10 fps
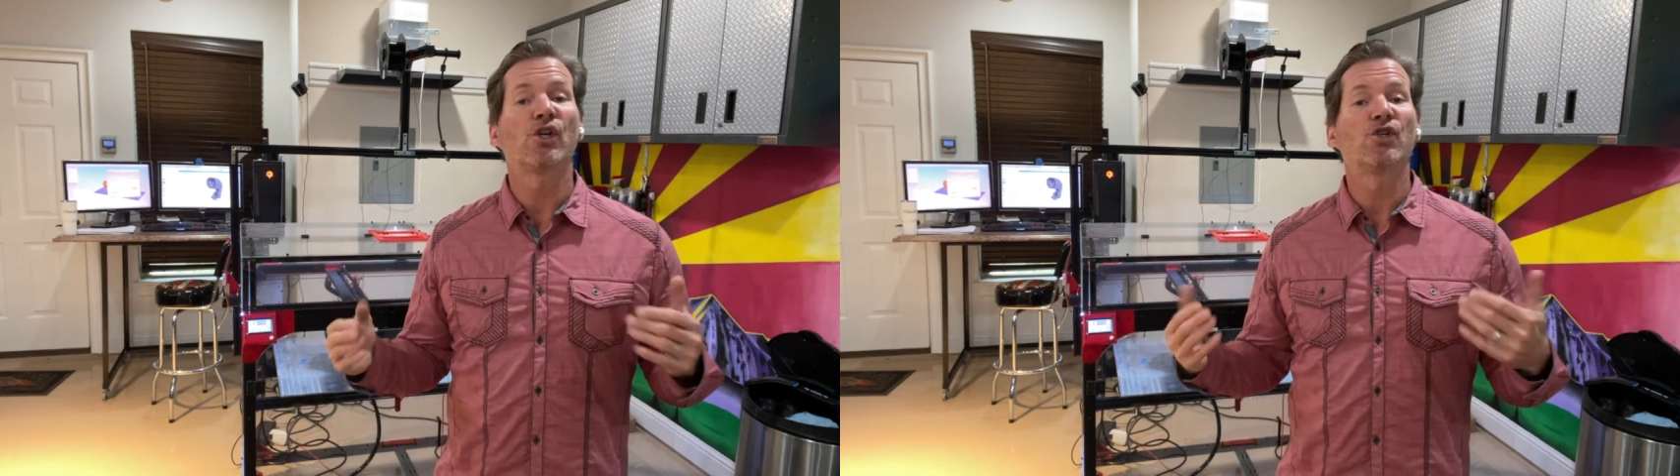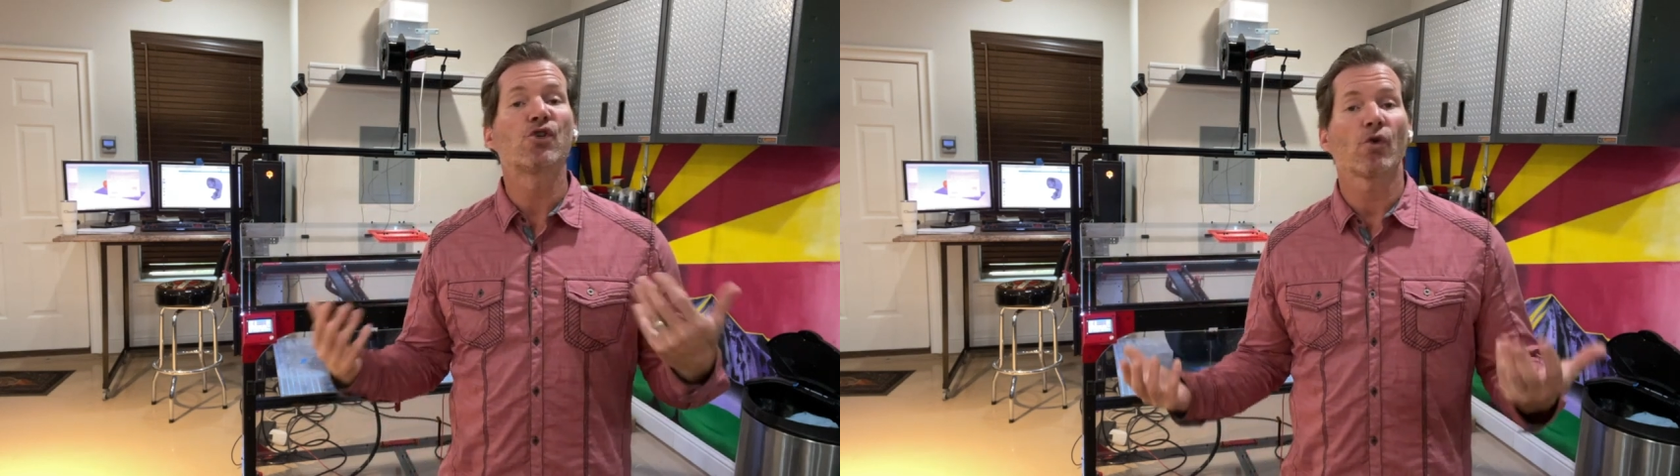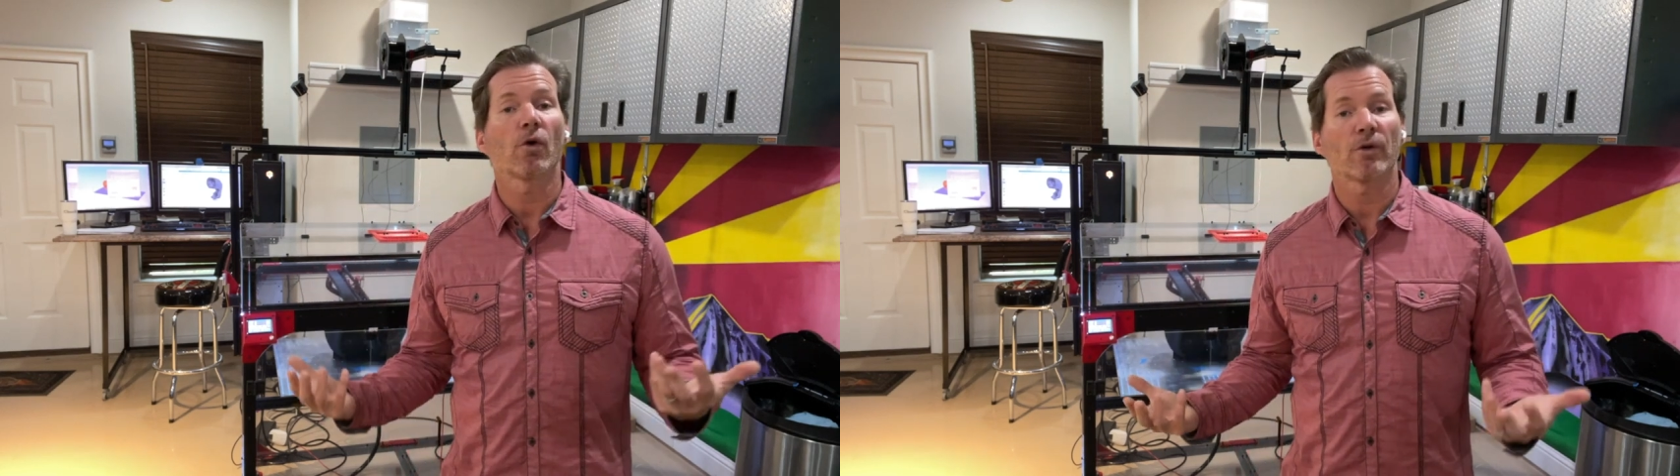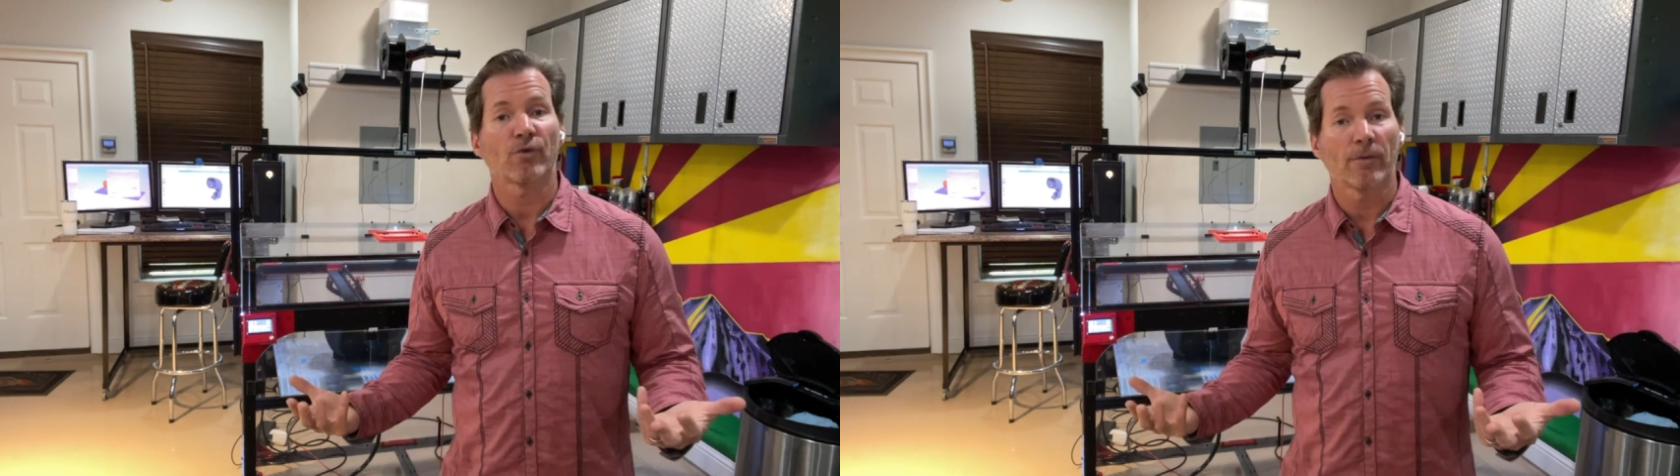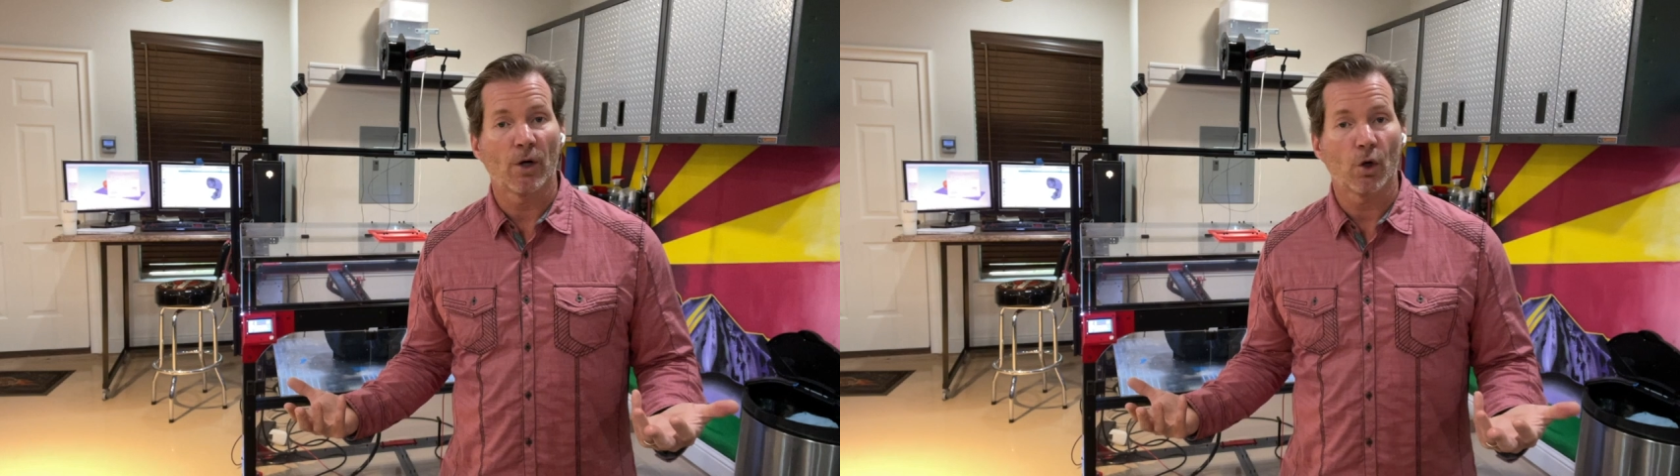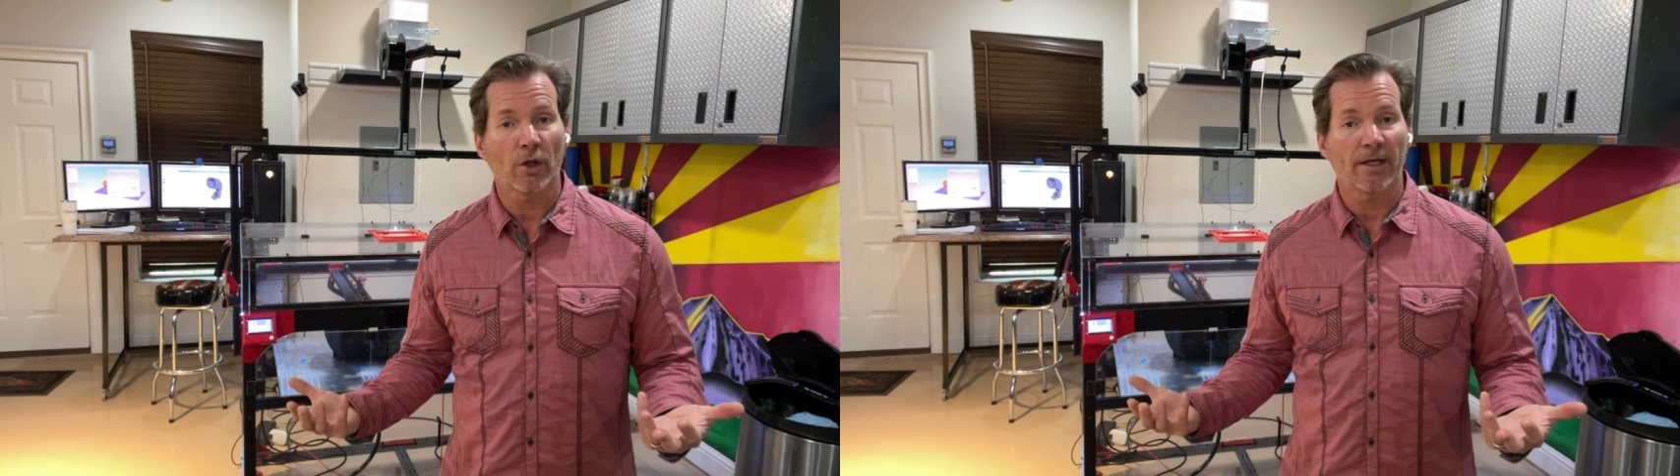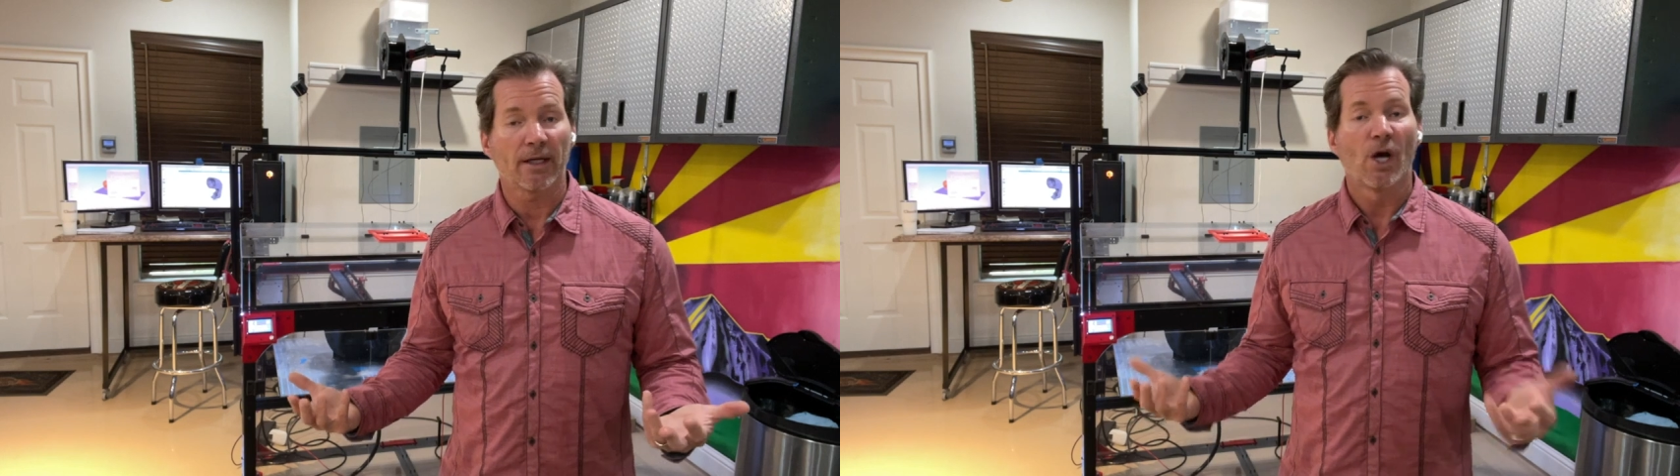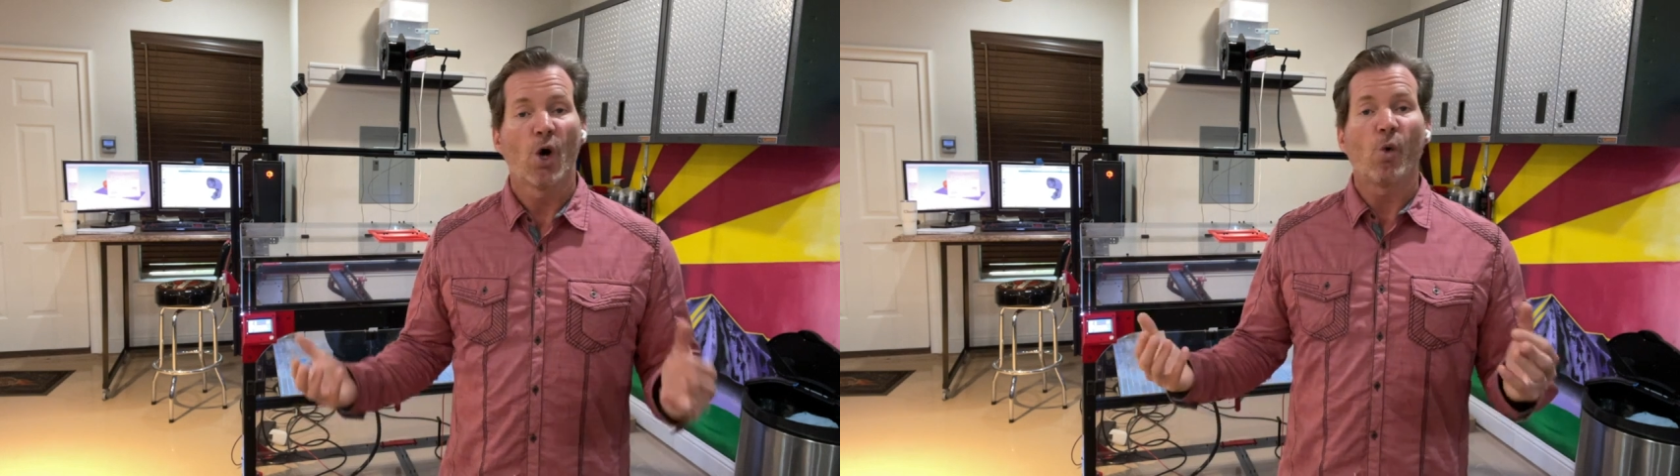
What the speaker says: control it remotely.